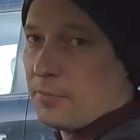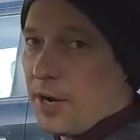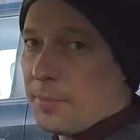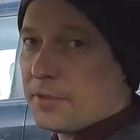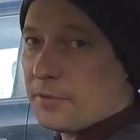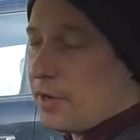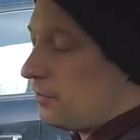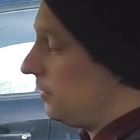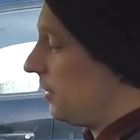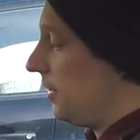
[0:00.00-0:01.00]
perhaps
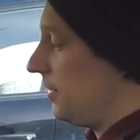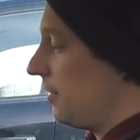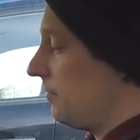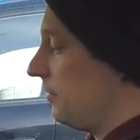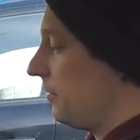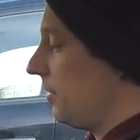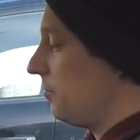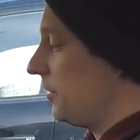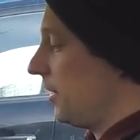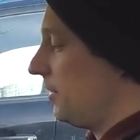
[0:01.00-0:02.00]
around uh,
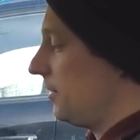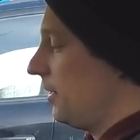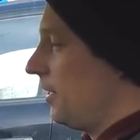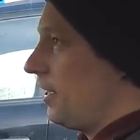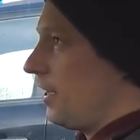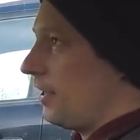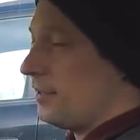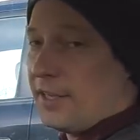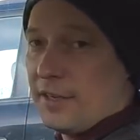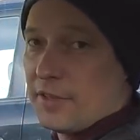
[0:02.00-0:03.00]
75%,
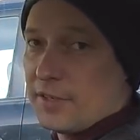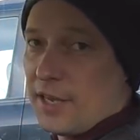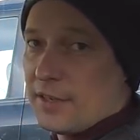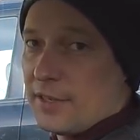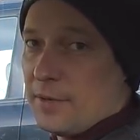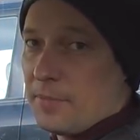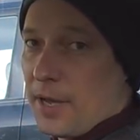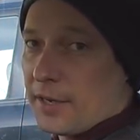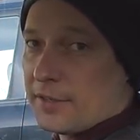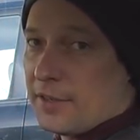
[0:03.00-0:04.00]
and see if this has an
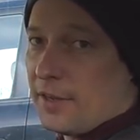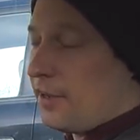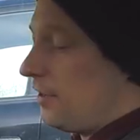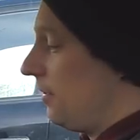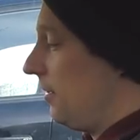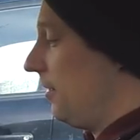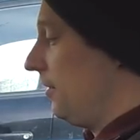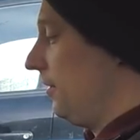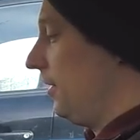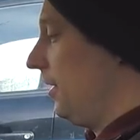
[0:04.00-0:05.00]
impact uh,
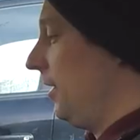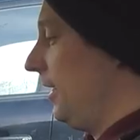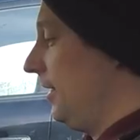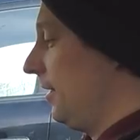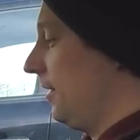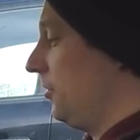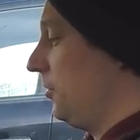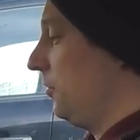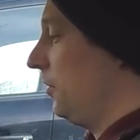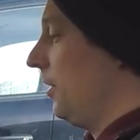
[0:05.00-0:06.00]
on the heating
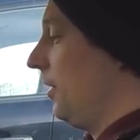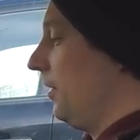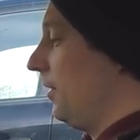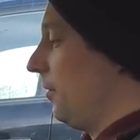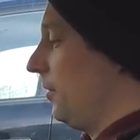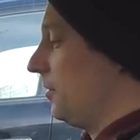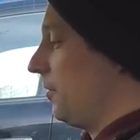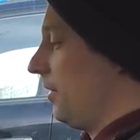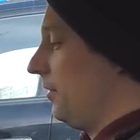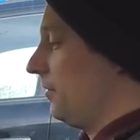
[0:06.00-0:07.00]
issue that we
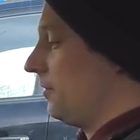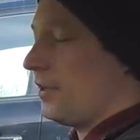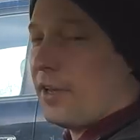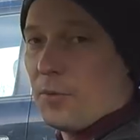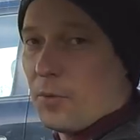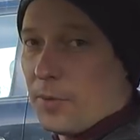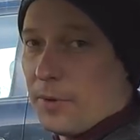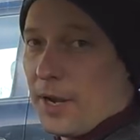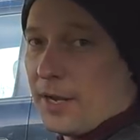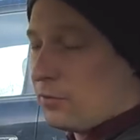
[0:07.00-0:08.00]
experienced where
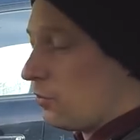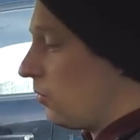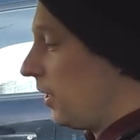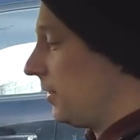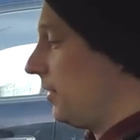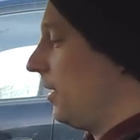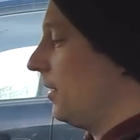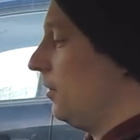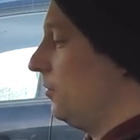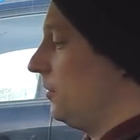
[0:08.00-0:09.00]
we ran quite
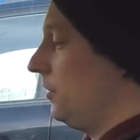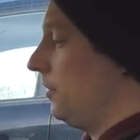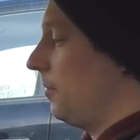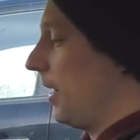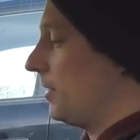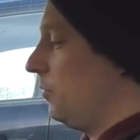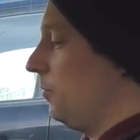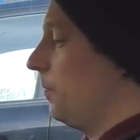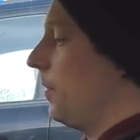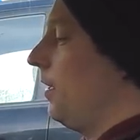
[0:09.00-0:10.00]
uh, close to the
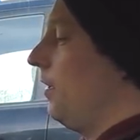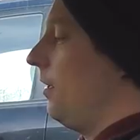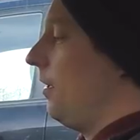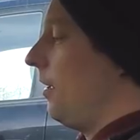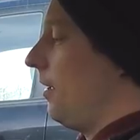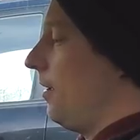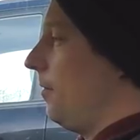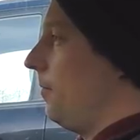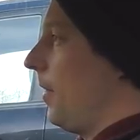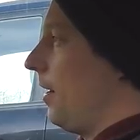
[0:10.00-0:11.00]
maximum
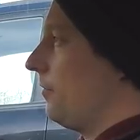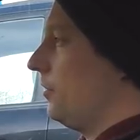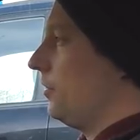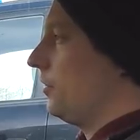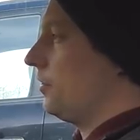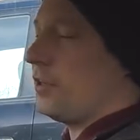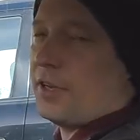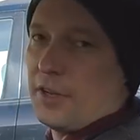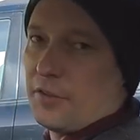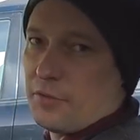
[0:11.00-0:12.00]
um, after just
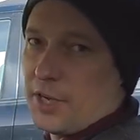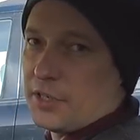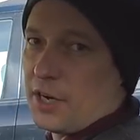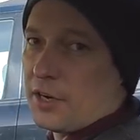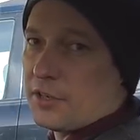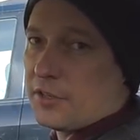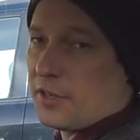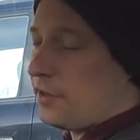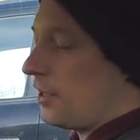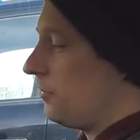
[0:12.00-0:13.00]
uh, three
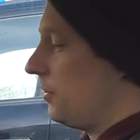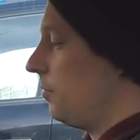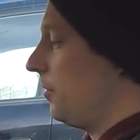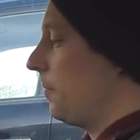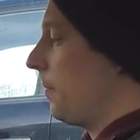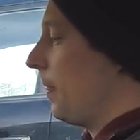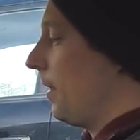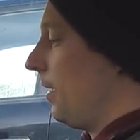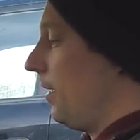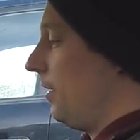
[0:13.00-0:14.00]
charges on that trip.
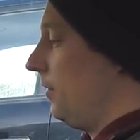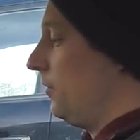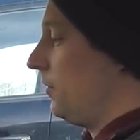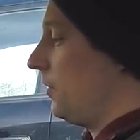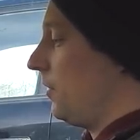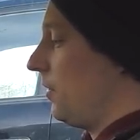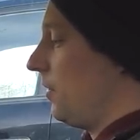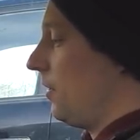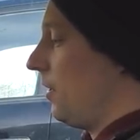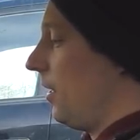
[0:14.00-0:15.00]
And
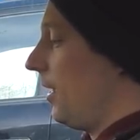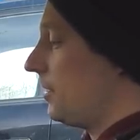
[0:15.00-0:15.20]
I